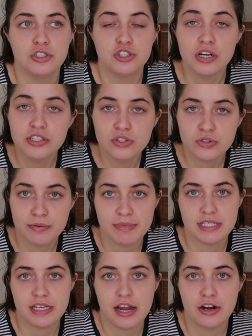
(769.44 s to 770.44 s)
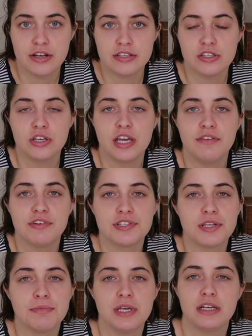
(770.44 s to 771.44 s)
drugstore mascaras, looking for
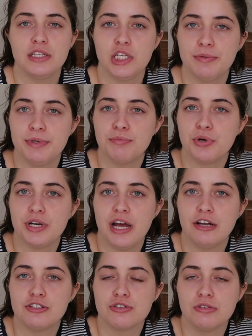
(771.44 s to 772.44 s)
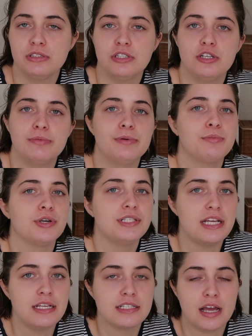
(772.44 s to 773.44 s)
something a little bit more natural, a little bit more
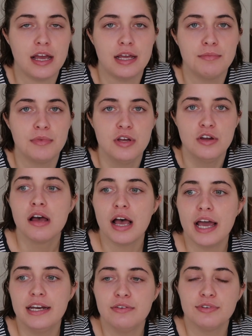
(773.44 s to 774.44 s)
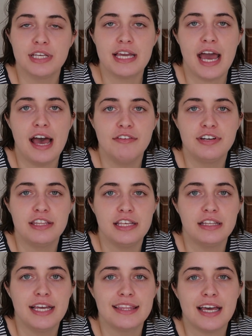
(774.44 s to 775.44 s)
daytime. I didn't really have
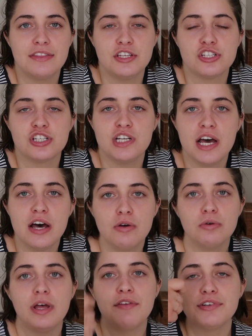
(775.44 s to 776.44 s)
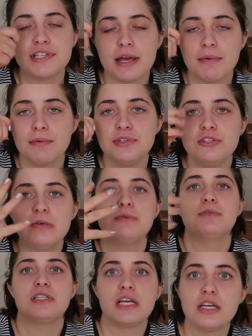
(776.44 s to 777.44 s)
anything like that in the Chanel. Every time I would do it
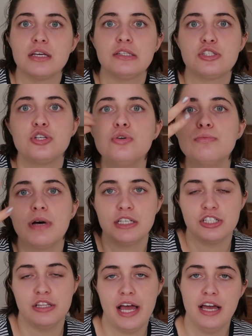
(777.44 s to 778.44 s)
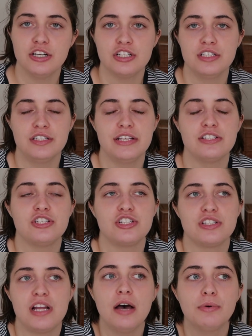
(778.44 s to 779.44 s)
was like too much lash, and that's
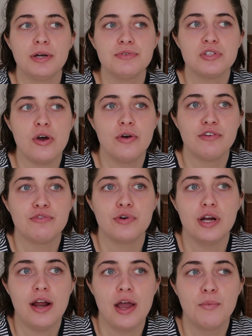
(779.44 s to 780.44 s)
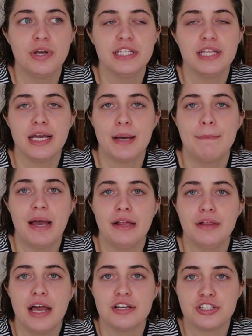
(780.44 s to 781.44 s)
just not what I was going for. I wanted like a My
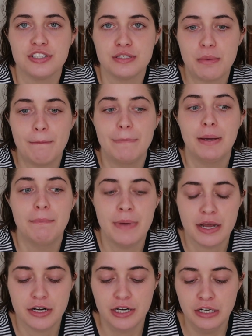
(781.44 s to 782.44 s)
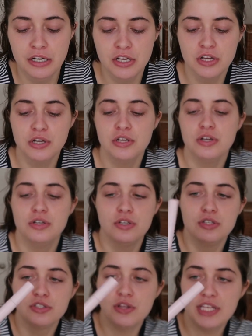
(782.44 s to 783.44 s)
Lashes but better.
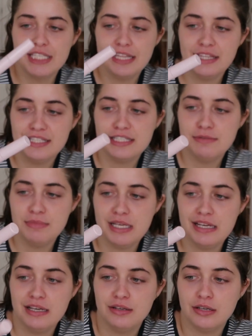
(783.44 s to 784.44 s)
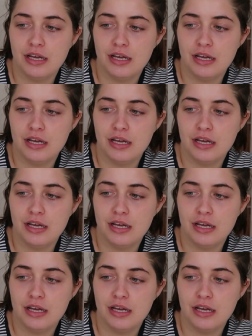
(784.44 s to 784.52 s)
So they sent this to me